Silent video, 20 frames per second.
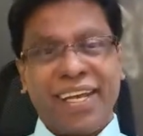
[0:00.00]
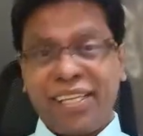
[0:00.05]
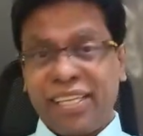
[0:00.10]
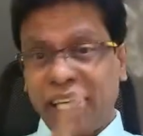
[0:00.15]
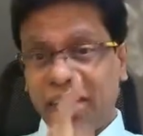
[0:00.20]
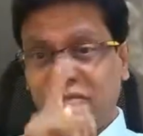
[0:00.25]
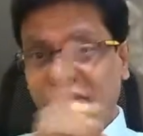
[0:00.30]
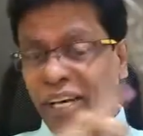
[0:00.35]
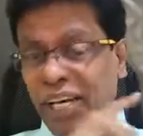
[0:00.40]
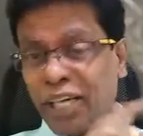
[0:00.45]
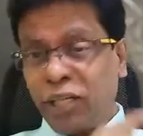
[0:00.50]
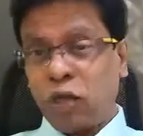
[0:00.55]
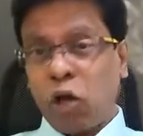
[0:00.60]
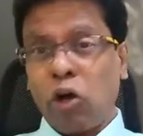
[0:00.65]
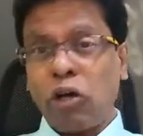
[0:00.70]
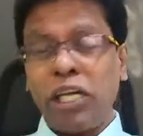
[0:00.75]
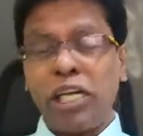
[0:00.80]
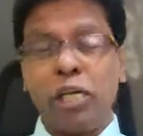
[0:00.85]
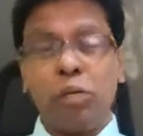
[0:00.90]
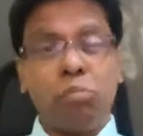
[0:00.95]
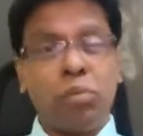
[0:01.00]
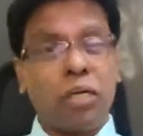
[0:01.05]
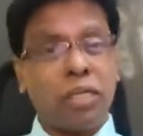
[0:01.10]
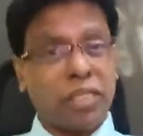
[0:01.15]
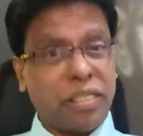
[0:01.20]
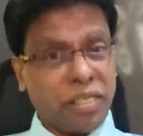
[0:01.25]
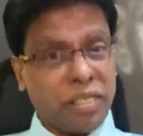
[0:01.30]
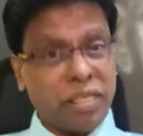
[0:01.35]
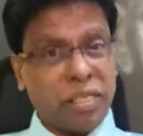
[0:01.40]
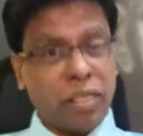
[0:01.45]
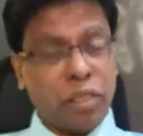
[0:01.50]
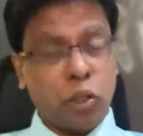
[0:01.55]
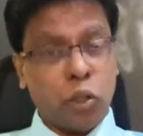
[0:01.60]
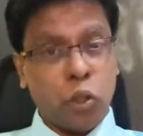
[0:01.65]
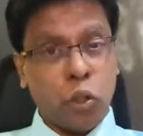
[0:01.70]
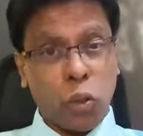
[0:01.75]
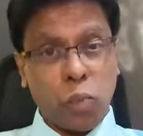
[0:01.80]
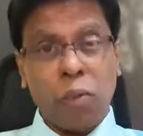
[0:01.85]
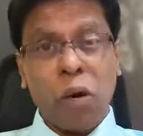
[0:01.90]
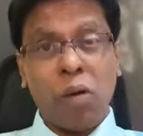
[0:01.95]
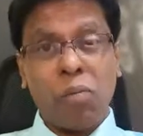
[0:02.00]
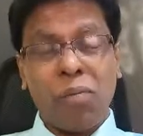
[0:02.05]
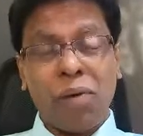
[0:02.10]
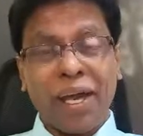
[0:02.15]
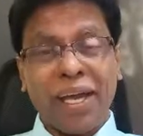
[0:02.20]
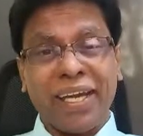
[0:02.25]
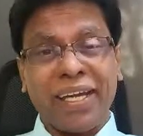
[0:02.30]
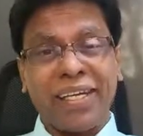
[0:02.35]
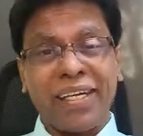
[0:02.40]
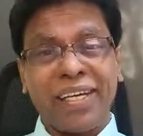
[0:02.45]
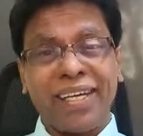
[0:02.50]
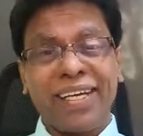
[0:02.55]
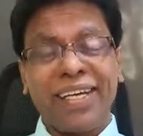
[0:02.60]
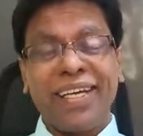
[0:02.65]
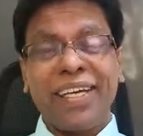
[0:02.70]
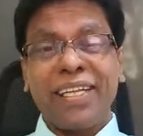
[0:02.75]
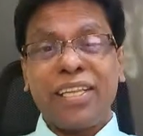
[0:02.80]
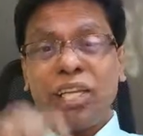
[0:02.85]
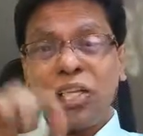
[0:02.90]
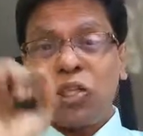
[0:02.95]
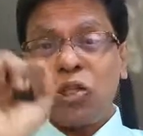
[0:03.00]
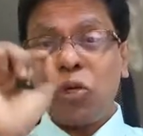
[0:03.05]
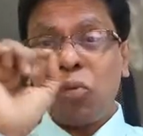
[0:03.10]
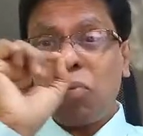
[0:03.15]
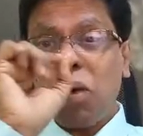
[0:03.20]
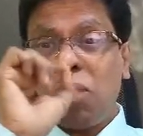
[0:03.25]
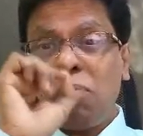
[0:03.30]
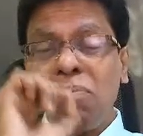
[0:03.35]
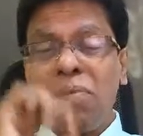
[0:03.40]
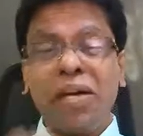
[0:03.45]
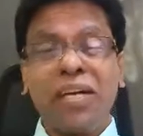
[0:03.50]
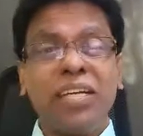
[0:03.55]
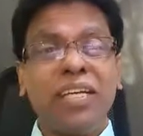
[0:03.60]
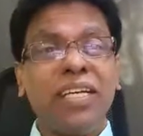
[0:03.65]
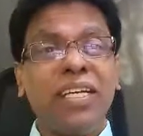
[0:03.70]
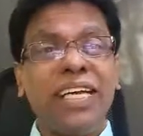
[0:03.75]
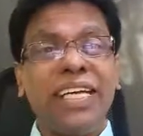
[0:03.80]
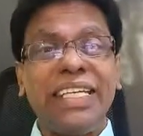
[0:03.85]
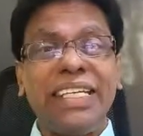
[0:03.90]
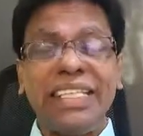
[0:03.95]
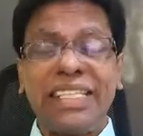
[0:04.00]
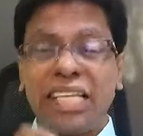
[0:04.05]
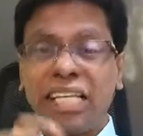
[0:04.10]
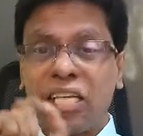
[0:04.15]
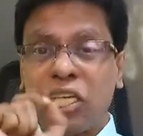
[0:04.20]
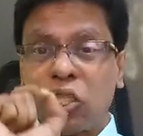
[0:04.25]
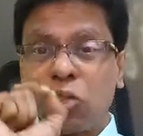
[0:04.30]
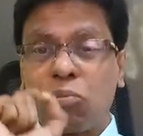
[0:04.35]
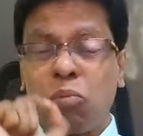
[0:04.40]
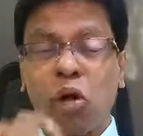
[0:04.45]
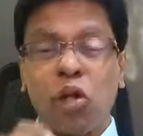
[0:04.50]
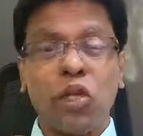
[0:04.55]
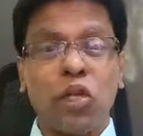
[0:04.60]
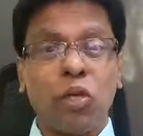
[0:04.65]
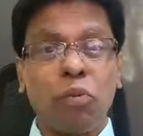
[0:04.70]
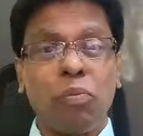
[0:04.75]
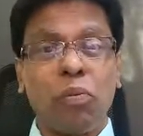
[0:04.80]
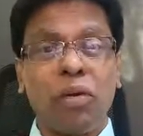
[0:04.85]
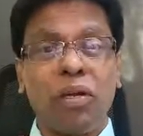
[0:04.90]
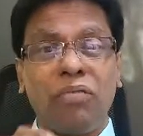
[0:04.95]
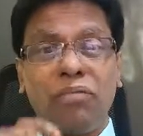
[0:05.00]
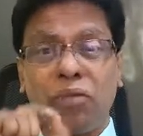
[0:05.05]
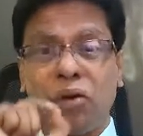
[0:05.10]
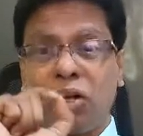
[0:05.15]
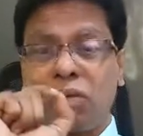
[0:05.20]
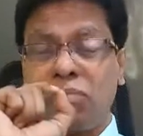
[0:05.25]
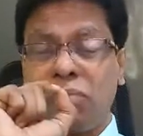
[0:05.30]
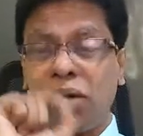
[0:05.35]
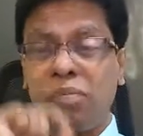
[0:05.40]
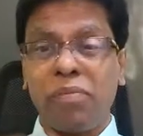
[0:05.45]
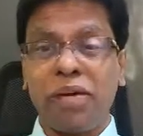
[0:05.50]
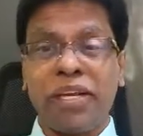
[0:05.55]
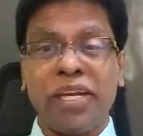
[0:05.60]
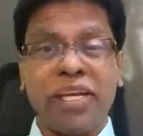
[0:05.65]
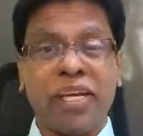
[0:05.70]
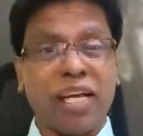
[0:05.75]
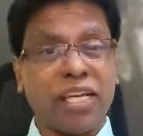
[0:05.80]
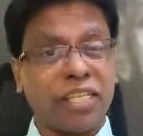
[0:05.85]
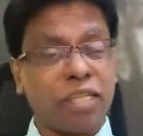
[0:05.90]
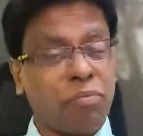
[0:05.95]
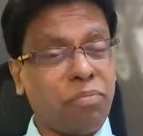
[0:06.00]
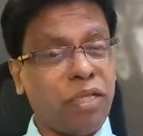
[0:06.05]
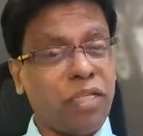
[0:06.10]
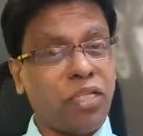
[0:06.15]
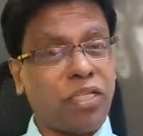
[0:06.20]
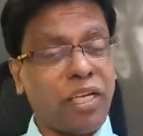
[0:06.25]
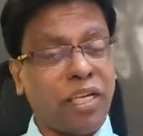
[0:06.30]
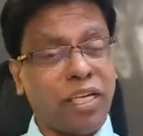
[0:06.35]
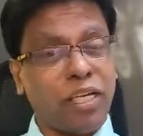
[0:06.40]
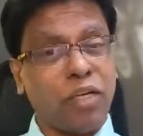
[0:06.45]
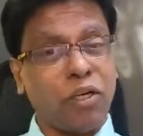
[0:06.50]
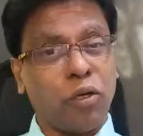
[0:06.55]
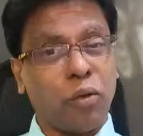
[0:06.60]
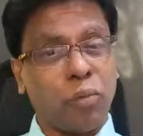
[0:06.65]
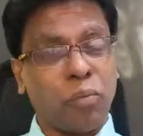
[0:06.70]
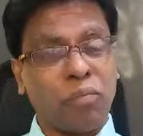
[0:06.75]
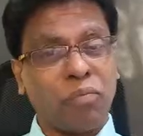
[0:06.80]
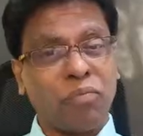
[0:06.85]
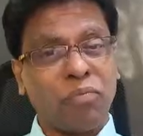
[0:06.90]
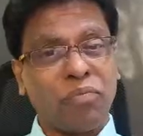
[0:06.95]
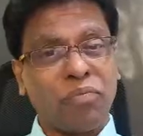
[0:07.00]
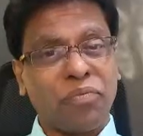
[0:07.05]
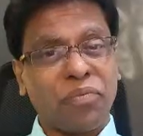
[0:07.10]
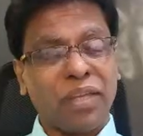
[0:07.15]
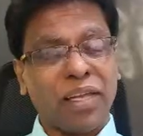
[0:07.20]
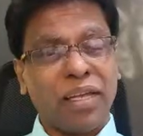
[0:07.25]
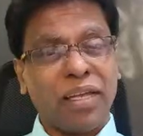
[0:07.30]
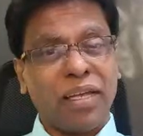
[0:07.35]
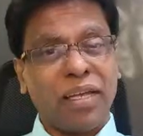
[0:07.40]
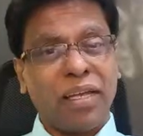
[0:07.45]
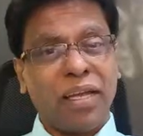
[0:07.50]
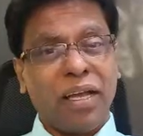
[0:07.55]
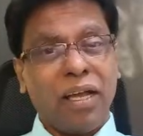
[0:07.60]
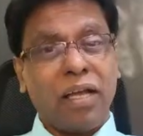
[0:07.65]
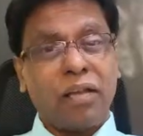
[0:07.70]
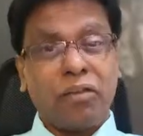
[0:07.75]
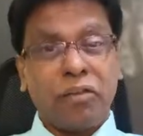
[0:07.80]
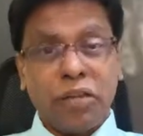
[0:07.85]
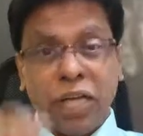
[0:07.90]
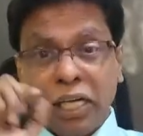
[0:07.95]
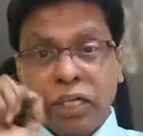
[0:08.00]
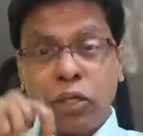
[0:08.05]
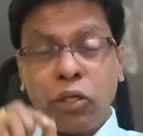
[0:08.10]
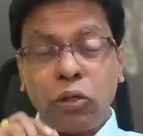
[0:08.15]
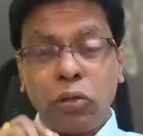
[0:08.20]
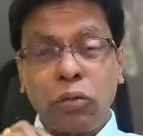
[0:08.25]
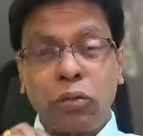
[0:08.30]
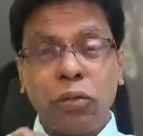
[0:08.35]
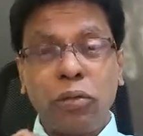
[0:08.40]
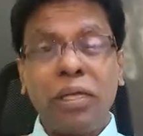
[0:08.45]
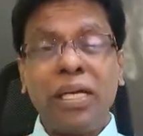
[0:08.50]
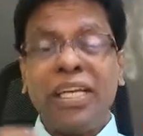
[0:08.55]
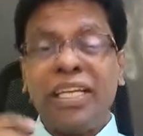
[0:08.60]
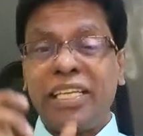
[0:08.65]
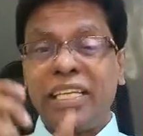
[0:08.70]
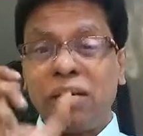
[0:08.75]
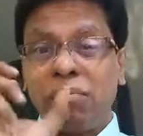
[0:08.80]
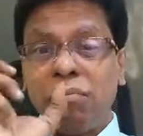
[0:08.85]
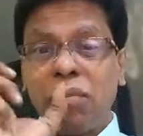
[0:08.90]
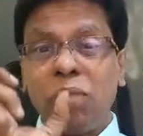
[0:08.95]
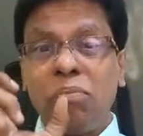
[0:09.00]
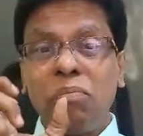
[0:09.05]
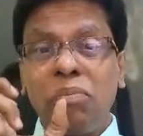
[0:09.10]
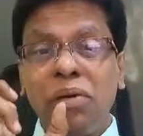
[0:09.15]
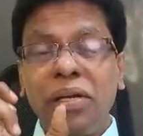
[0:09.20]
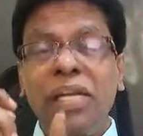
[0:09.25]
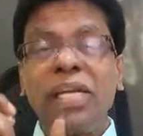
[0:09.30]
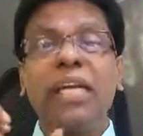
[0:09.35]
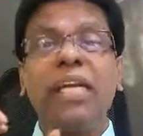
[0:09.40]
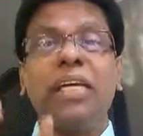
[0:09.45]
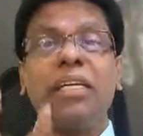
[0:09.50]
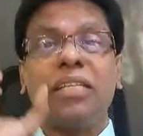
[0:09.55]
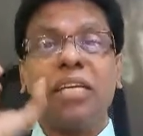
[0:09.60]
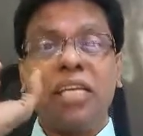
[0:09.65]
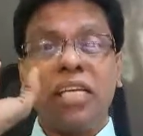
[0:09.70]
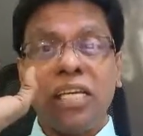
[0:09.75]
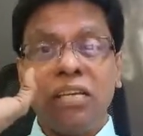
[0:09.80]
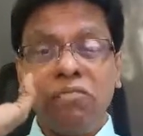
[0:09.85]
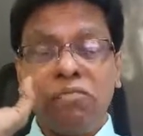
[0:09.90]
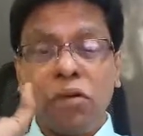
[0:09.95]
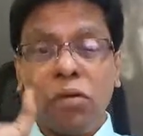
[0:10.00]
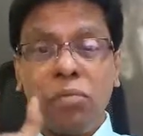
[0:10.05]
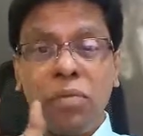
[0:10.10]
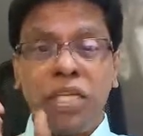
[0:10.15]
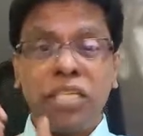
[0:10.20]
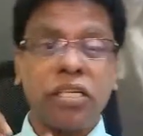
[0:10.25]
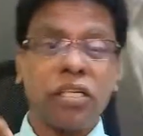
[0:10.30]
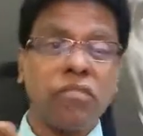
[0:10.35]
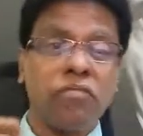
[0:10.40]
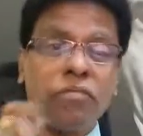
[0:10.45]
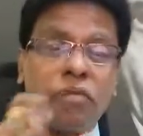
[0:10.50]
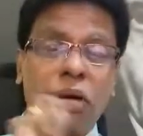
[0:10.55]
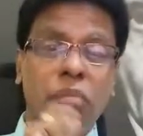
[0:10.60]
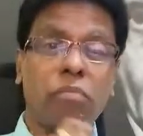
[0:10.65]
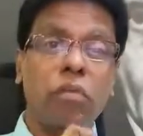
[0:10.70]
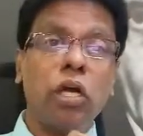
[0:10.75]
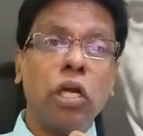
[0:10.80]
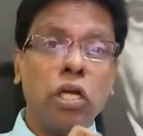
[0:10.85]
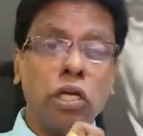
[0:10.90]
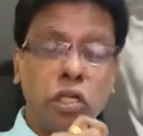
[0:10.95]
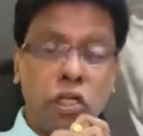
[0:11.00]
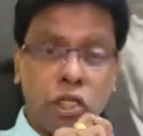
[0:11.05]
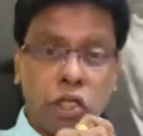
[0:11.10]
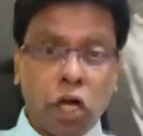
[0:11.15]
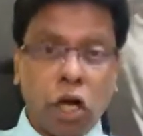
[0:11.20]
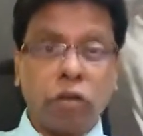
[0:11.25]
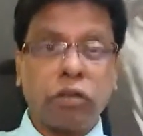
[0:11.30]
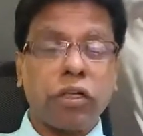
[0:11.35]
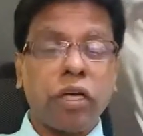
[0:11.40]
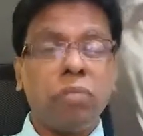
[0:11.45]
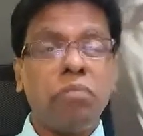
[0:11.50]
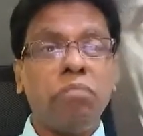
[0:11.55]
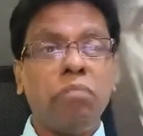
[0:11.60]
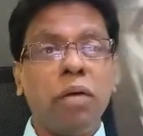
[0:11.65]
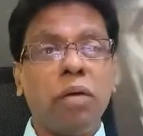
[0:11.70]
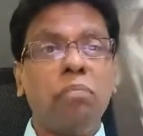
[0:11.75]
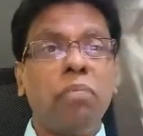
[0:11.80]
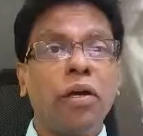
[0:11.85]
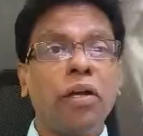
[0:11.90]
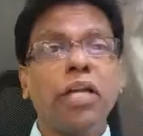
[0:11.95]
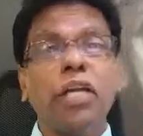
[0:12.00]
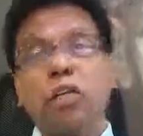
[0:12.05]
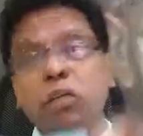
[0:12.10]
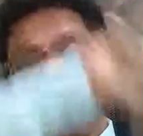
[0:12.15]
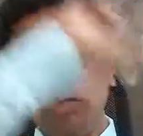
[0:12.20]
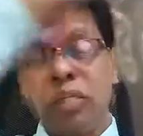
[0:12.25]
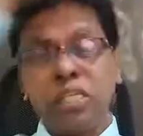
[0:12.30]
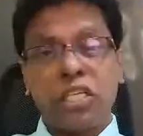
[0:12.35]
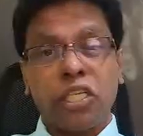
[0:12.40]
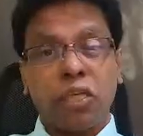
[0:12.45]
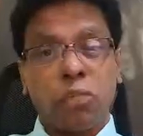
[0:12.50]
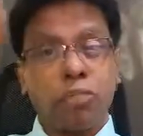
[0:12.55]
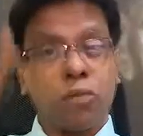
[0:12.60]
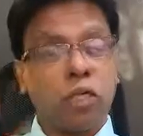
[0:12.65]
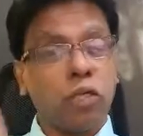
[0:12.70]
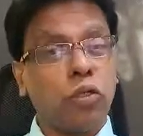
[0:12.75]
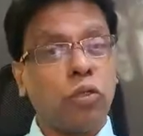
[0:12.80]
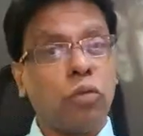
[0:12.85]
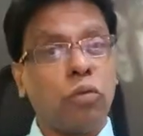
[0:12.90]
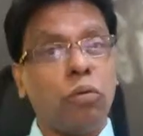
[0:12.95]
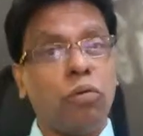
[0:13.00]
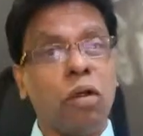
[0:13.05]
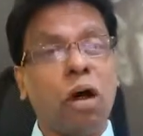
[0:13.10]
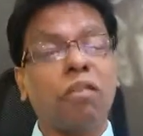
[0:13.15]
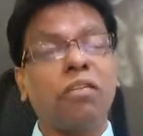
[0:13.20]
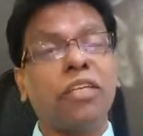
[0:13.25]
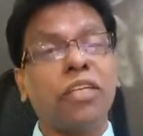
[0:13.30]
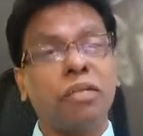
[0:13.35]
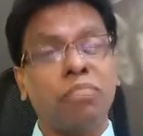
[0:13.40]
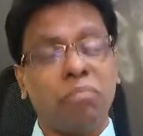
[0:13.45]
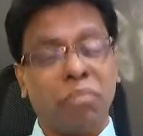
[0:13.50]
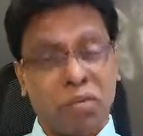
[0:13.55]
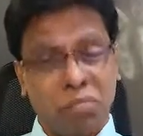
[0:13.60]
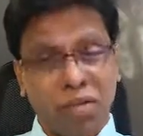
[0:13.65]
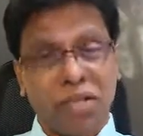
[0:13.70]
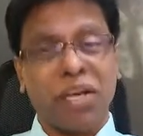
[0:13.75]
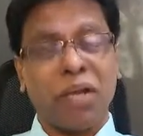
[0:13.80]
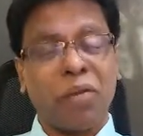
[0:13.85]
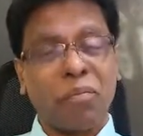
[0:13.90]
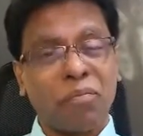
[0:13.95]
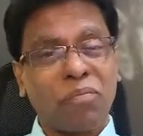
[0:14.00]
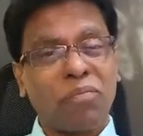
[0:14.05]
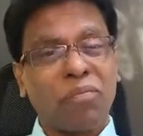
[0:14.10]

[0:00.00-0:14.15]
Then when I'm talking about dopamine, the dopamine is responsible for memory, as I've been telling you. That too, the memory, the information from short-term memory to it shifted to long-term memory.